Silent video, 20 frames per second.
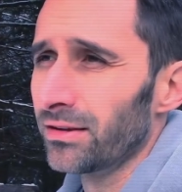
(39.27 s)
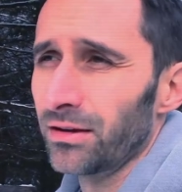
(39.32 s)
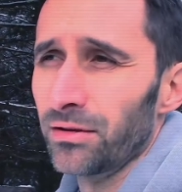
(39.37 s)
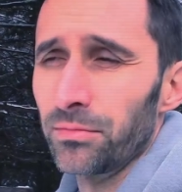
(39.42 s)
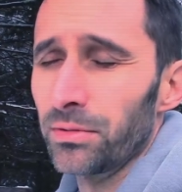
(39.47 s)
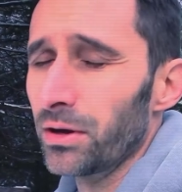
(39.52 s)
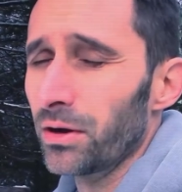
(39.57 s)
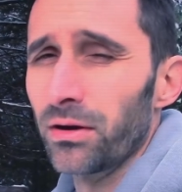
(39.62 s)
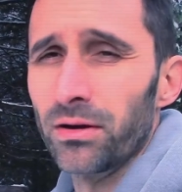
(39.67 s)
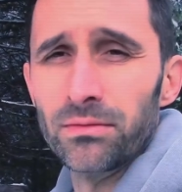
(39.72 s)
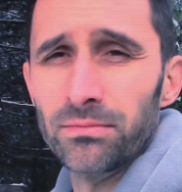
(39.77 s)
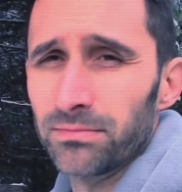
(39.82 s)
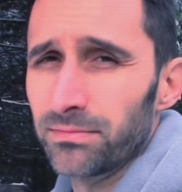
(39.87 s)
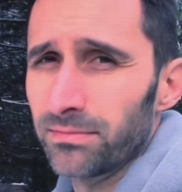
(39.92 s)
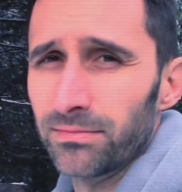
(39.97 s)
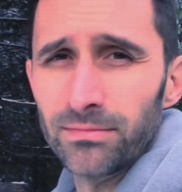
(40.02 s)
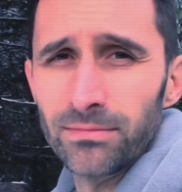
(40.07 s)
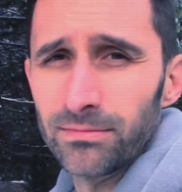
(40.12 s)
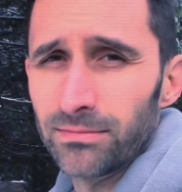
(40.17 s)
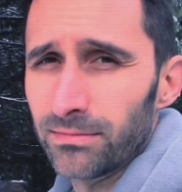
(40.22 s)
It could be a,
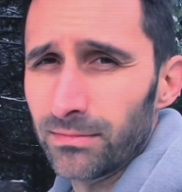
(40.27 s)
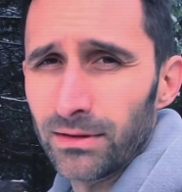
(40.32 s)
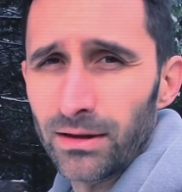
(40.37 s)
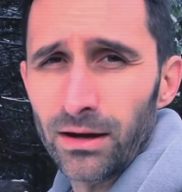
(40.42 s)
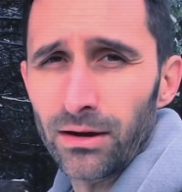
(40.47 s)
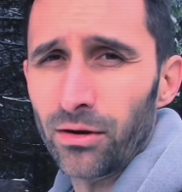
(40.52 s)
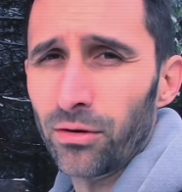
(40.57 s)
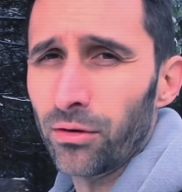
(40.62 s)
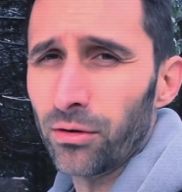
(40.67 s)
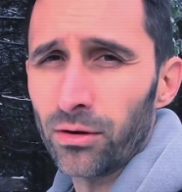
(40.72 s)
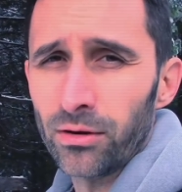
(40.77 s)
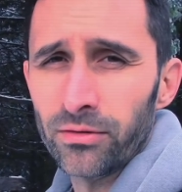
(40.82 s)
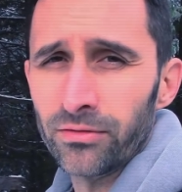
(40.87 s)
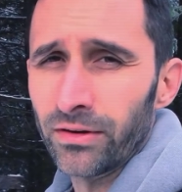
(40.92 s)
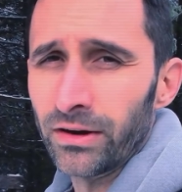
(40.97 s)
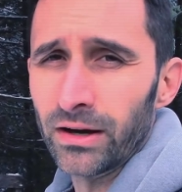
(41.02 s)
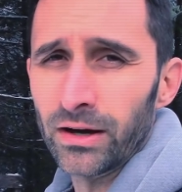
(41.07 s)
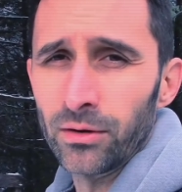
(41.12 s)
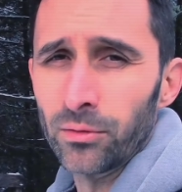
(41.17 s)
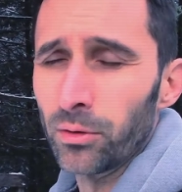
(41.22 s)
a
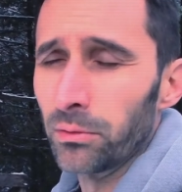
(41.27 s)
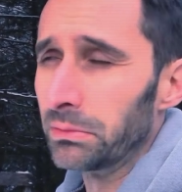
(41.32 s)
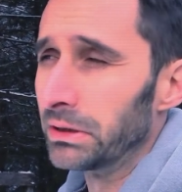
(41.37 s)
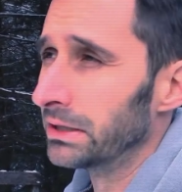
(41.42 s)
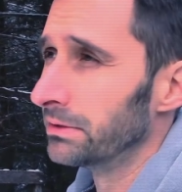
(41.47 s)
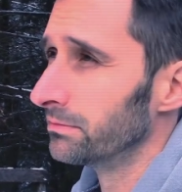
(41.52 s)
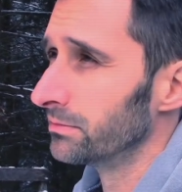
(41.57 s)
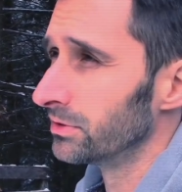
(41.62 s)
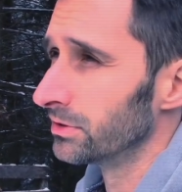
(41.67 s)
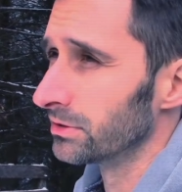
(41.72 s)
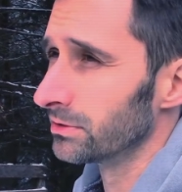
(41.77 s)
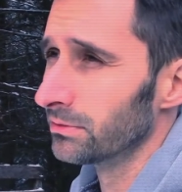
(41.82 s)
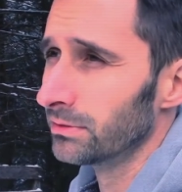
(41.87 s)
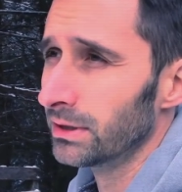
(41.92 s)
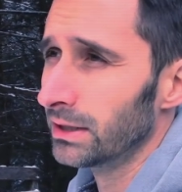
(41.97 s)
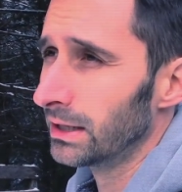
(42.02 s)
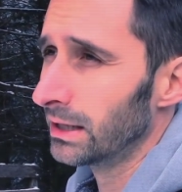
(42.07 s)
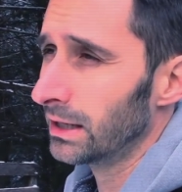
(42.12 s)
horrifying woman, too.